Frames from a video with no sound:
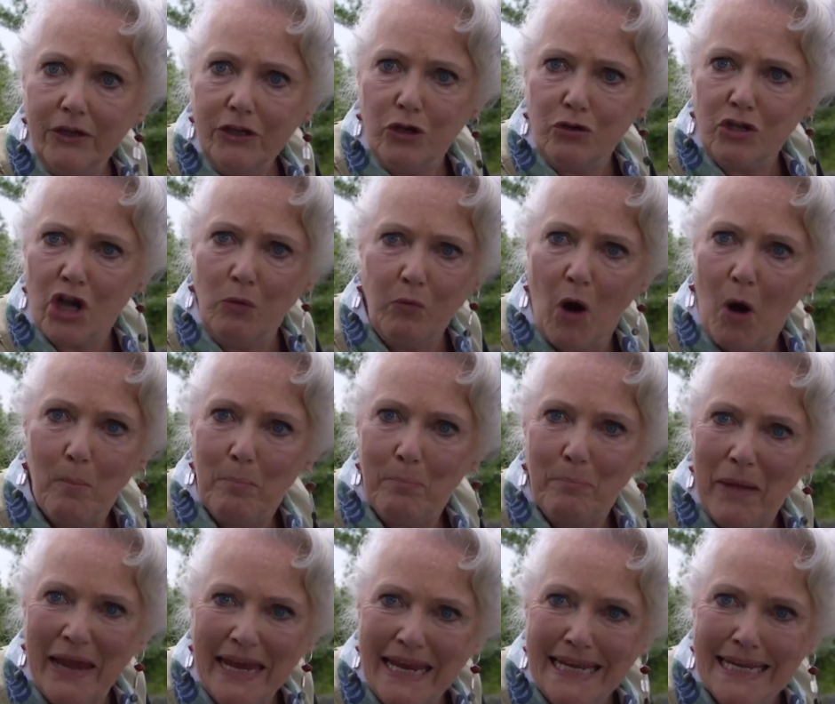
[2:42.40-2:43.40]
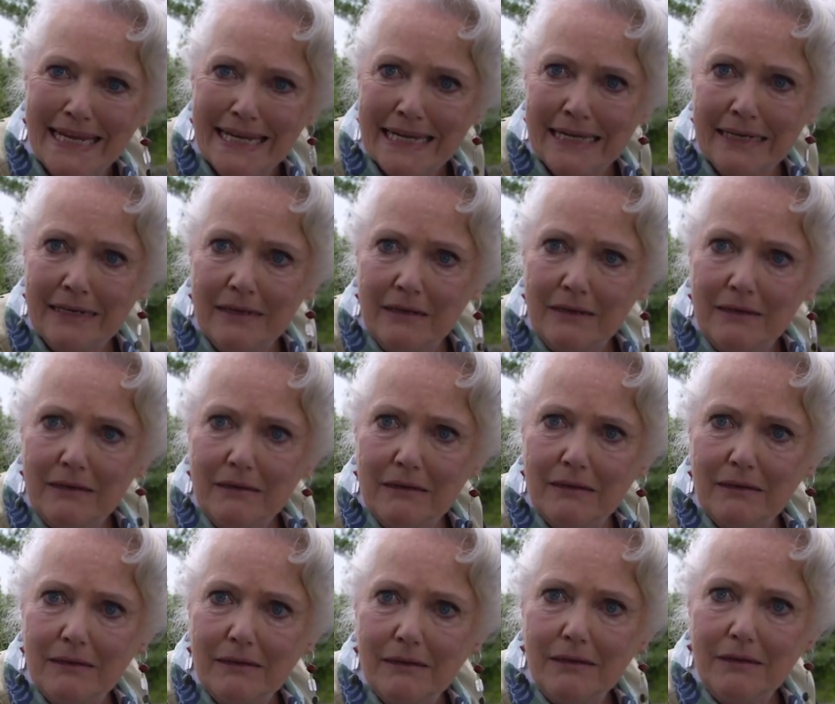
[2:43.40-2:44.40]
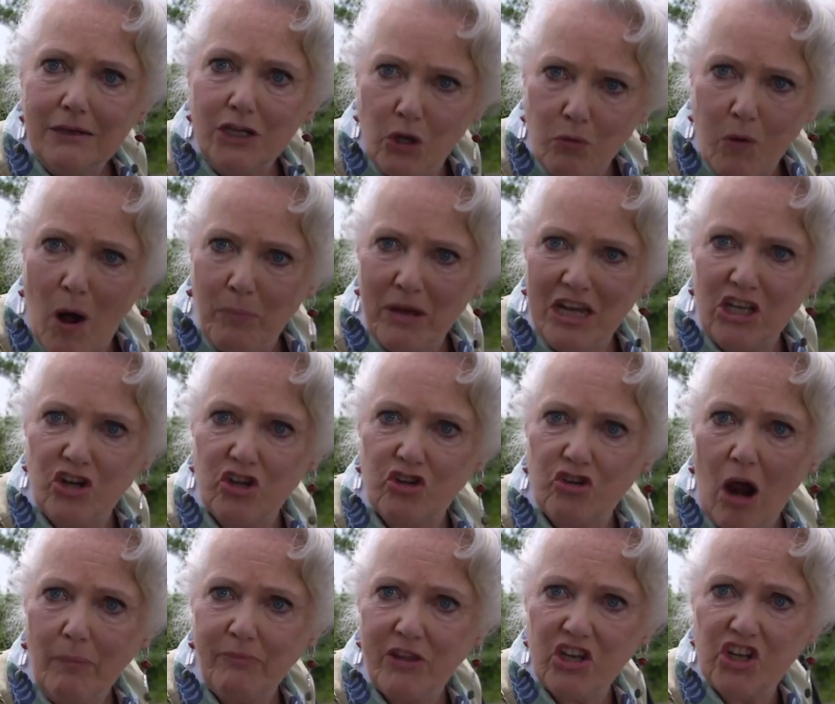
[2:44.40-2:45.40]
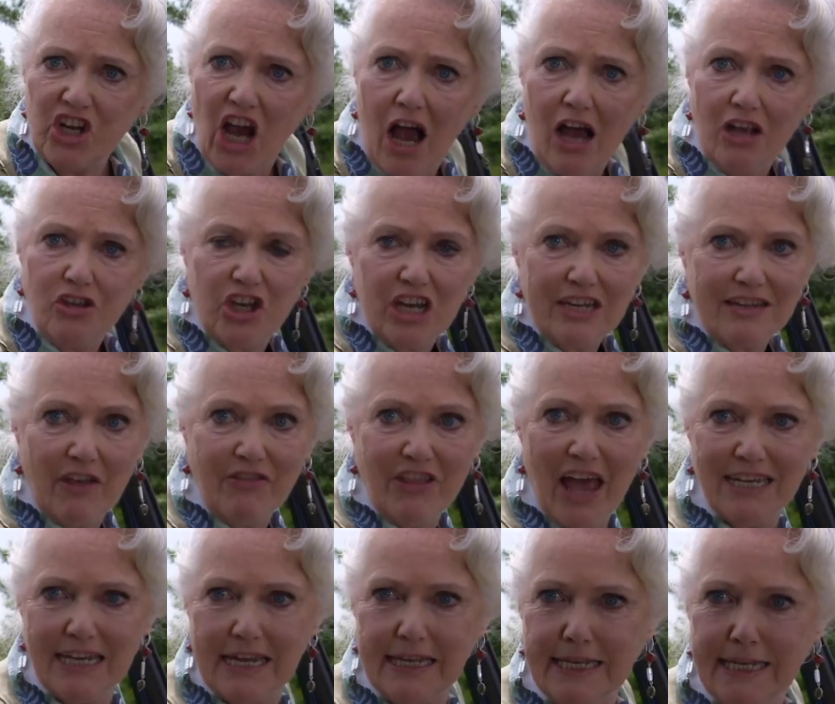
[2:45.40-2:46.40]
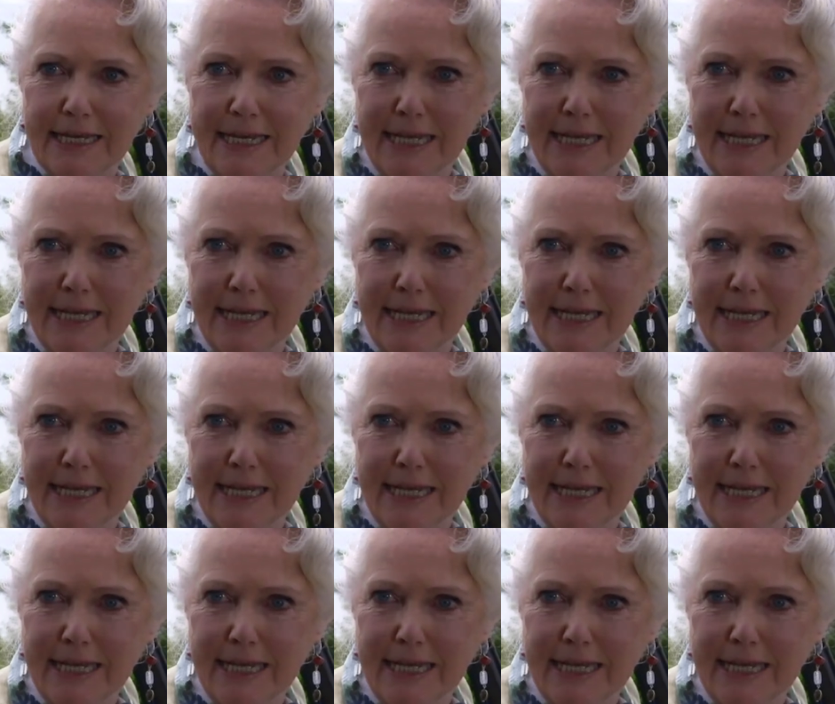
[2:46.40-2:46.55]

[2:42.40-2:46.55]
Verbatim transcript: You don't want me. You want me to drop the charges, and that is